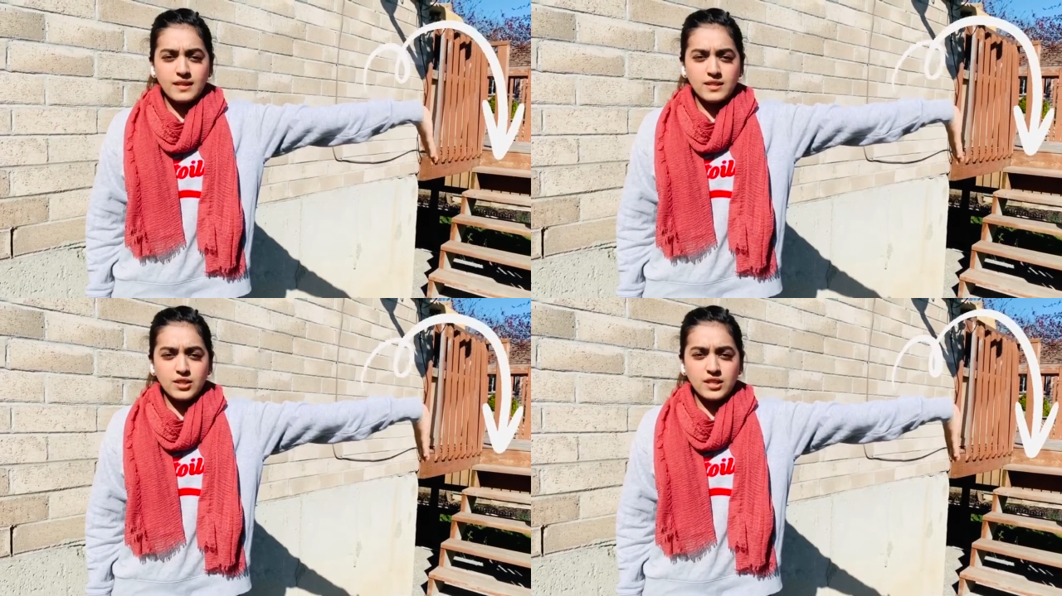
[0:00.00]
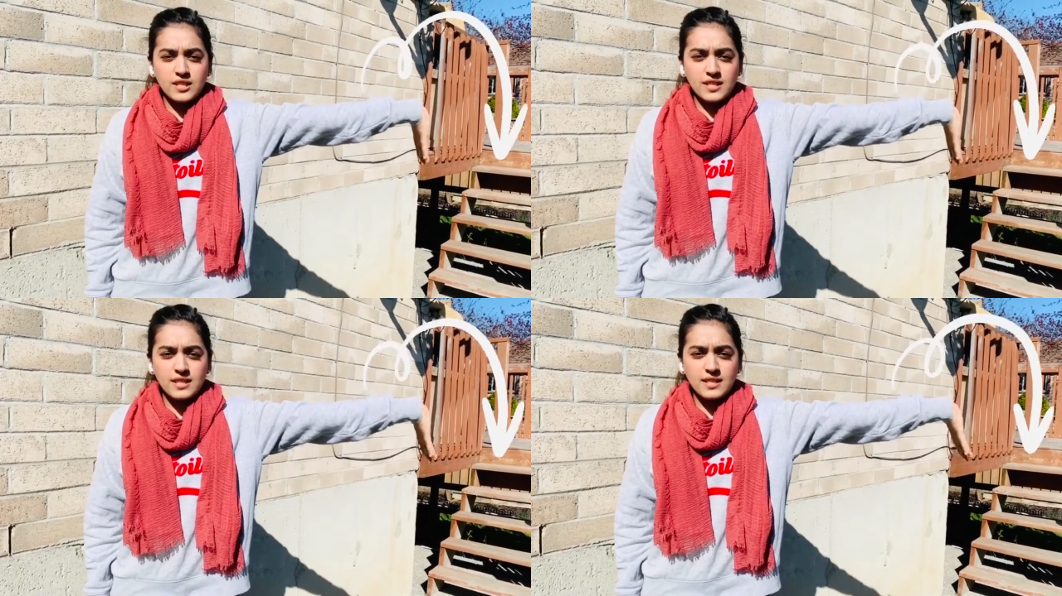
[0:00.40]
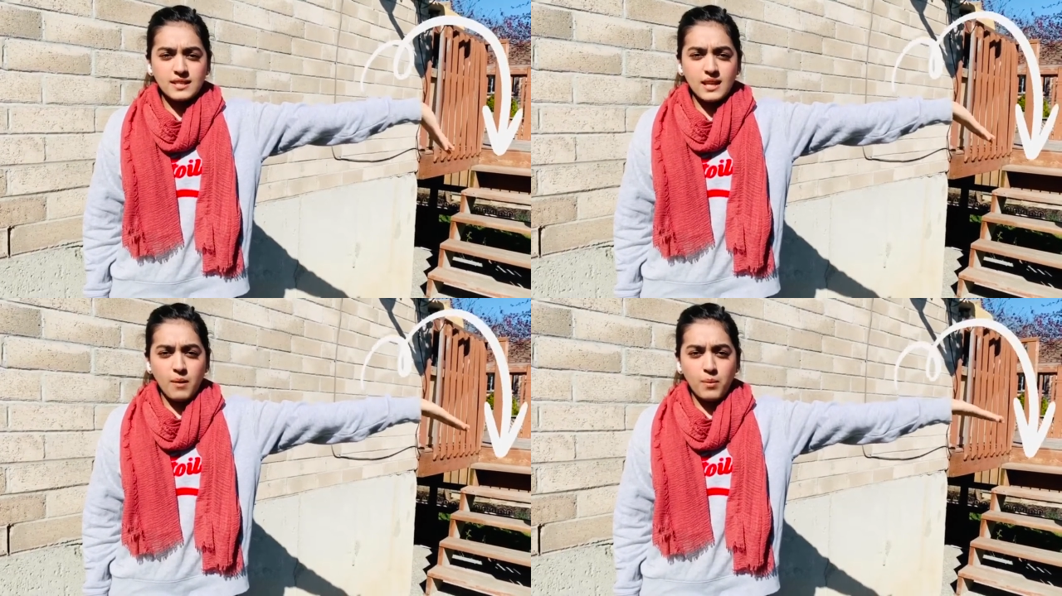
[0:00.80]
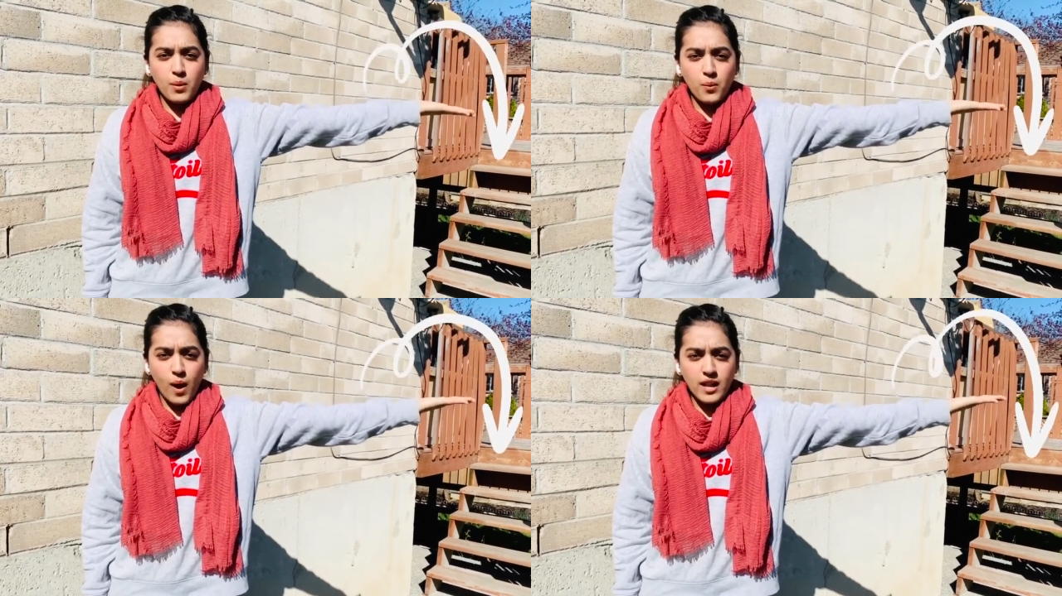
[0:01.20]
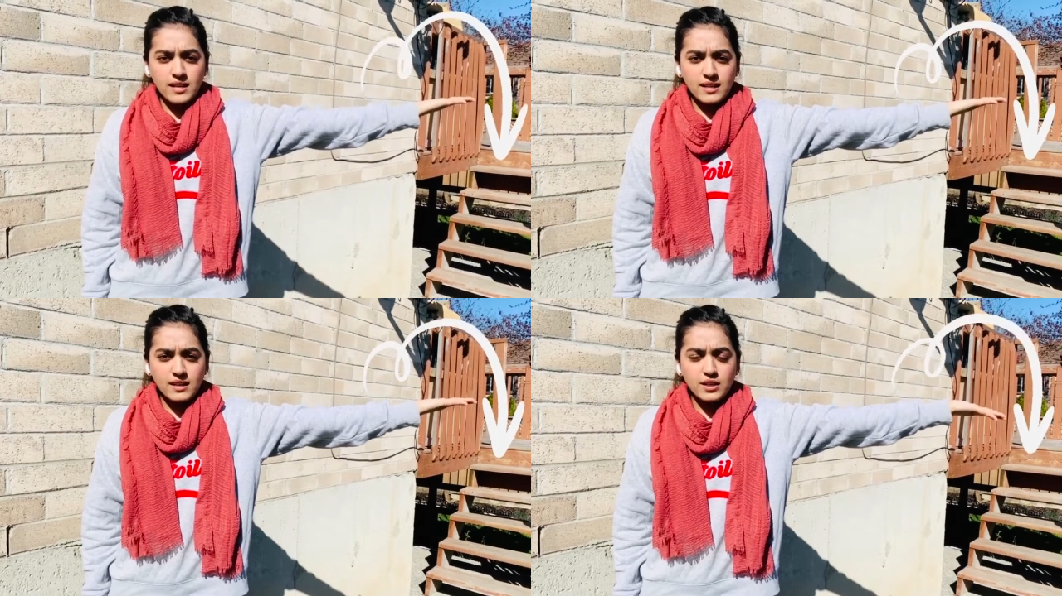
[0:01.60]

So this is the step one.